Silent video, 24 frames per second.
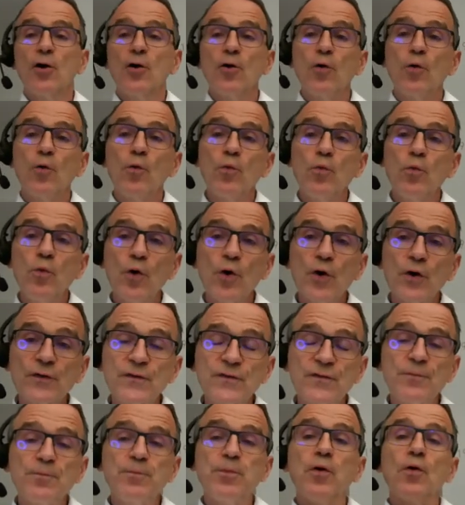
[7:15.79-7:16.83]
were
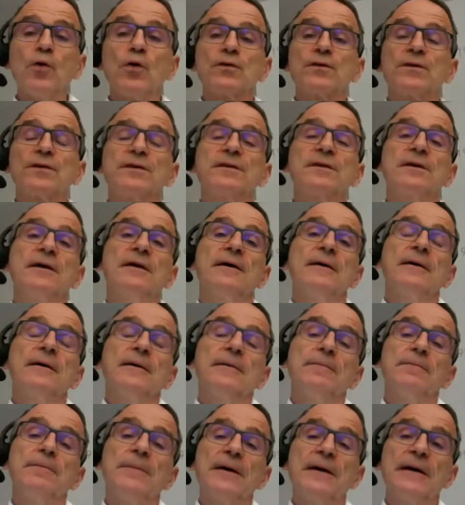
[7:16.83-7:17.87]
supported
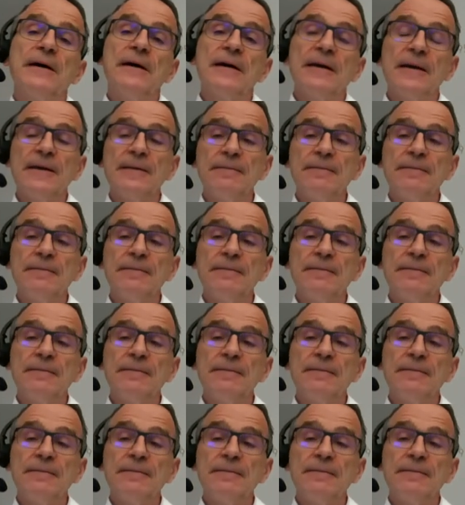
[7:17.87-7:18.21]
by